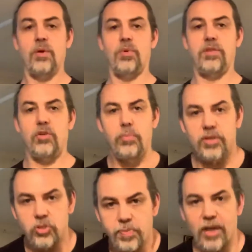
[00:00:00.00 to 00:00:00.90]
with a little bit of
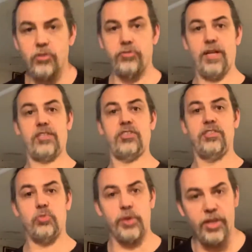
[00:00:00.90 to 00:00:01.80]
spinal flexion
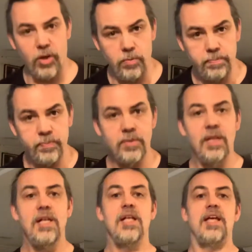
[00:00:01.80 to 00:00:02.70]
as we go,
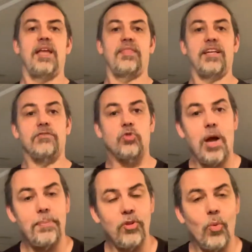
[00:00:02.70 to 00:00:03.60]
and think of
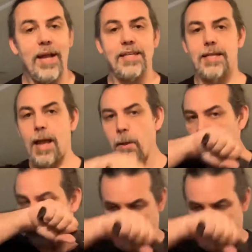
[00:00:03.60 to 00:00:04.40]
dropping the weight down.